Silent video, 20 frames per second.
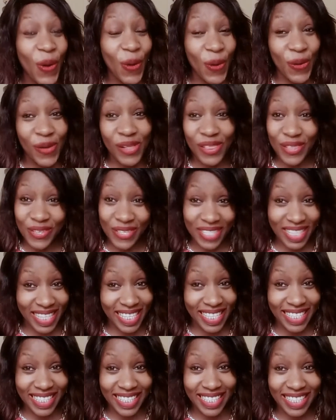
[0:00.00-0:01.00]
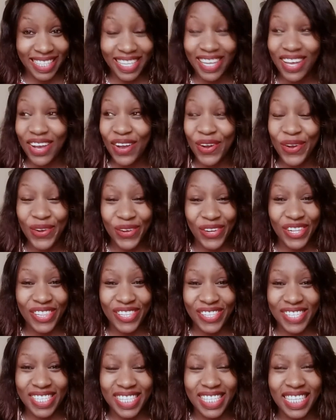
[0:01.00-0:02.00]
all those
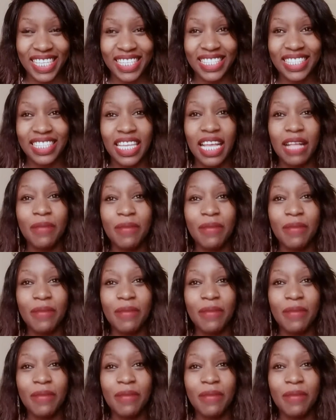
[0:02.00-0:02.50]
things.